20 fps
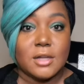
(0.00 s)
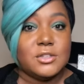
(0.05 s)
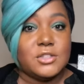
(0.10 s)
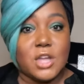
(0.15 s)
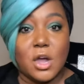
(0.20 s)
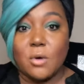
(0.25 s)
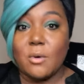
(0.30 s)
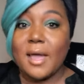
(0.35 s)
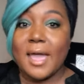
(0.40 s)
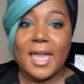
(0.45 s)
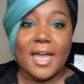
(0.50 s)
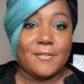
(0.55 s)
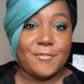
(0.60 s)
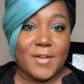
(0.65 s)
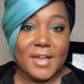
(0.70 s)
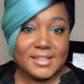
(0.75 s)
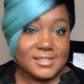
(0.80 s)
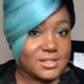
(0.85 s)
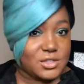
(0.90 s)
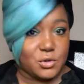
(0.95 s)
Don't
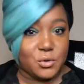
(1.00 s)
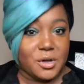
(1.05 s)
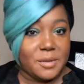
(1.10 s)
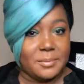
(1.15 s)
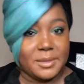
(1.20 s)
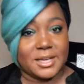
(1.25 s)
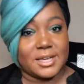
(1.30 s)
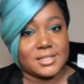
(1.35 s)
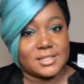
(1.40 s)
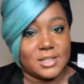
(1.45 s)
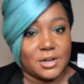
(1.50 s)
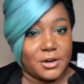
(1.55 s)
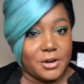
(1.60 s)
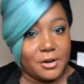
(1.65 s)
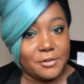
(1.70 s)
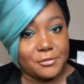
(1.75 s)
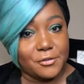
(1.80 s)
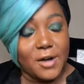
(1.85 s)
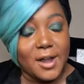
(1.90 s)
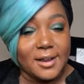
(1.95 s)
half-ass do it because they're
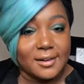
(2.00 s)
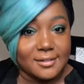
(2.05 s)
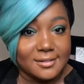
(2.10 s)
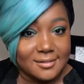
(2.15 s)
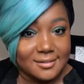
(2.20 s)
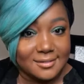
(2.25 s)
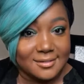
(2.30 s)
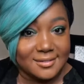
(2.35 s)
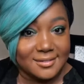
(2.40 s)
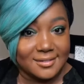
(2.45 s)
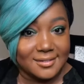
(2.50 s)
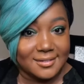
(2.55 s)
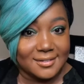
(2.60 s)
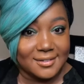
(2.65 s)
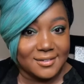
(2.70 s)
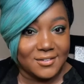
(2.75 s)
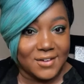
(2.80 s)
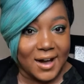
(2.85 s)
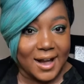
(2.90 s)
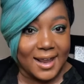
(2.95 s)
your friend,
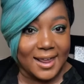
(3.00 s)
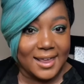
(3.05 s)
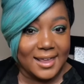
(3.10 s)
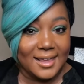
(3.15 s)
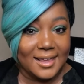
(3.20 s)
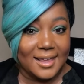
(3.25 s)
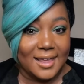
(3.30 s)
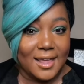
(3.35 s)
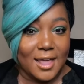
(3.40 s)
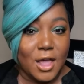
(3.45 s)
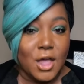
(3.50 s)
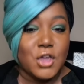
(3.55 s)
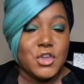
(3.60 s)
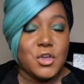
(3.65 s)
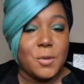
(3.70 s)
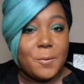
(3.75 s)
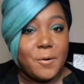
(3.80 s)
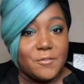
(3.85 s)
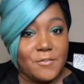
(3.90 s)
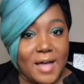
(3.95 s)
right?
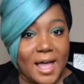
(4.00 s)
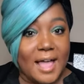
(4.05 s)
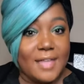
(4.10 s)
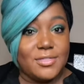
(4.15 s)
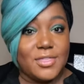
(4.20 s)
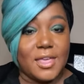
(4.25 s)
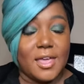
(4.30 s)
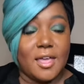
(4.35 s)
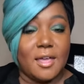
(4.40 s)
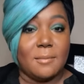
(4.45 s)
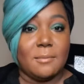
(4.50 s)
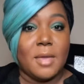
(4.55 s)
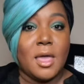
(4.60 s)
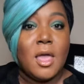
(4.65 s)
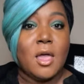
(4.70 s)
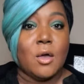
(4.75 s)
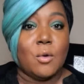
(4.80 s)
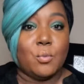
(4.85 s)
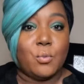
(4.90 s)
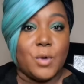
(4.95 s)
You provide them
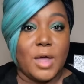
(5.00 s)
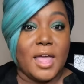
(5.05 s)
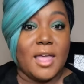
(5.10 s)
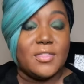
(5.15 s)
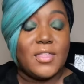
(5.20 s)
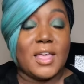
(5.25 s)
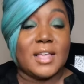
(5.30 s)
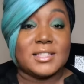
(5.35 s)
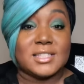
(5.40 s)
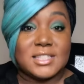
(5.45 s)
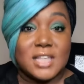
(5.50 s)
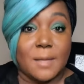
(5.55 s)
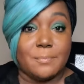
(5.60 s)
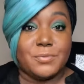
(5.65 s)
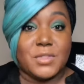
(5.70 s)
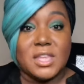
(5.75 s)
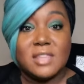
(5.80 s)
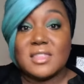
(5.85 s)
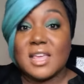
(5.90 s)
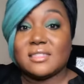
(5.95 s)
with
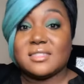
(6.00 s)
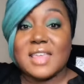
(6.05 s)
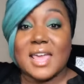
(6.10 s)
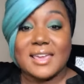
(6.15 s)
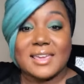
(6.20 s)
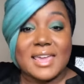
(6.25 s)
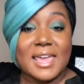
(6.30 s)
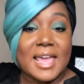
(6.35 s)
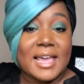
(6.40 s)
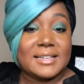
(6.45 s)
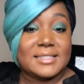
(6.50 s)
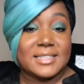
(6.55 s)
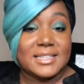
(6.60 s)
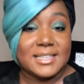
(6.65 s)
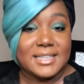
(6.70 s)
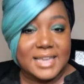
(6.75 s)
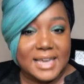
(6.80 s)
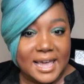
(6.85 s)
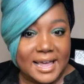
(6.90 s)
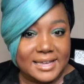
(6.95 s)
something that they
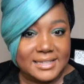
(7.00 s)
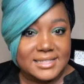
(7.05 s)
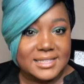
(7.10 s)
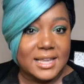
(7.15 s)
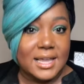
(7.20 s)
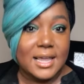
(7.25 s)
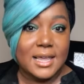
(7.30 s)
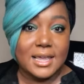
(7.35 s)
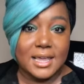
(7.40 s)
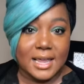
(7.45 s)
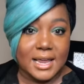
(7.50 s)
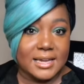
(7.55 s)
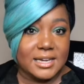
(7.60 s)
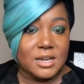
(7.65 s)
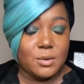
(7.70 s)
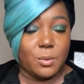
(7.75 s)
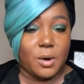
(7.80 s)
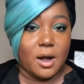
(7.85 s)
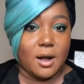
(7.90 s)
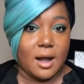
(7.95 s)
can't get
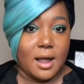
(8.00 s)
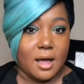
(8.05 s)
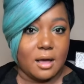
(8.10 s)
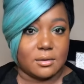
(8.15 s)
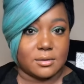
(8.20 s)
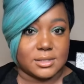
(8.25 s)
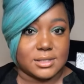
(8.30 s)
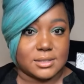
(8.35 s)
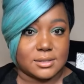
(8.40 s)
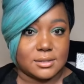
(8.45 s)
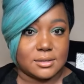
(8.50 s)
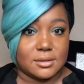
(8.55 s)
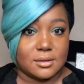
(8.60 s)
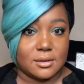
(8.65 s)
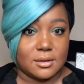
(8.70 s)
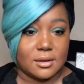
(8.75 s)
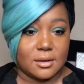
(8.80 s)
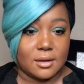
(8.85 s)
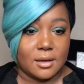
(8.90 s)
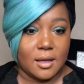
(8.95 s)
anywhere else.
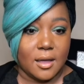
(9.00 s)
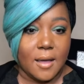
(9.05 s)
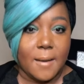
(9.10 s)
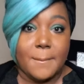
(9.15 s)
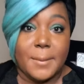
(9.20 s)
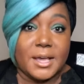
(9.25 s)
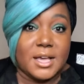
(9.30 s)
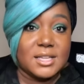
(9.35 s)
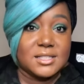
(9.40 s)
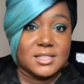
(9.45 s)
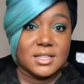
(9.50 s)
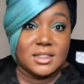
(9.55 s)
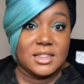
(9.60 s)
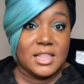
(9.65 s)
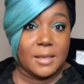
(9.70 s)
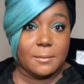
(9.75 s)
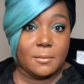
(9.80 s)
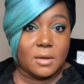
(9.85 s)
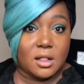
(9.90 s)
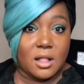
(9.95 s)
Because
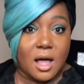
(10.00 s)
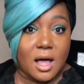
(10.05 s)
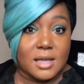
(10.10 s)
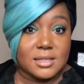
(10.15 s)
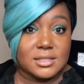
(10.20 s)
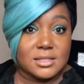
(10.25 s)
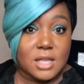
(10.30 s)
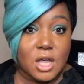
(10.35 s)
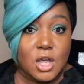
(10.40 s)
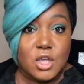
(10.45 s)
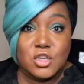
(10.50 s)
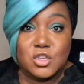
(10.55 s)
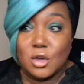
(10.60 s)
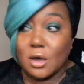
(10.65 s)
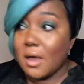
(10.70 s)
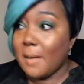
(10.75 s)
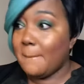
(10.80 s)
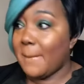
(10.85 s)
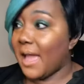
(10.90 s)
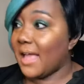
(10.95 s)
lip gloss,
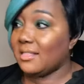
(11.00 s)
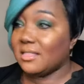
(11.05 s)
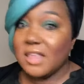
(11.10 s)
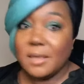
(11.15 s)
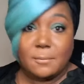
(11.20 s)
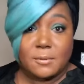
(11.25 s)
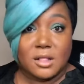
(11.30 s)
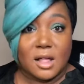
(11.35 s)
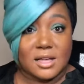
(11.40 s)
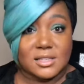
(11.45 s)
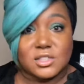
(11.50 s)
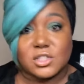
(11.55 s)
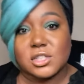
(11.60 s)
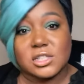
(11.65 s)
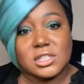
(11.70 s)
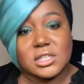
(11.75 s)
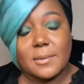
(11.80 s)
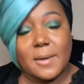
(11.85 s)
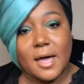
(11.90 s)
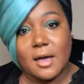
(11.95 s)
you can buy lip gloss
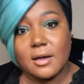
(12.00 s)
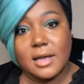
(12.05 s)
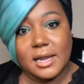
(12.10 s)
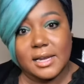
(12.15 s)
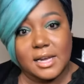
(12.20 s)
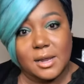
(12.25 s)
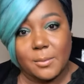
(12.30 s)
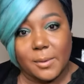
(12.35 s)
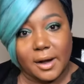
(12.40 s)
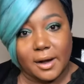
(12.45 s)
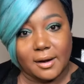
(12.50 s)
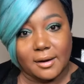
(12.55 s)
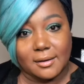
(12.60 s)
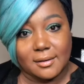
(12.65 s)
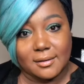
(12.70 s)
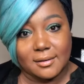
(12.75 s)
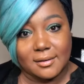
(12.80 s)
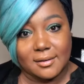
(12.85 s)
just about anywhere,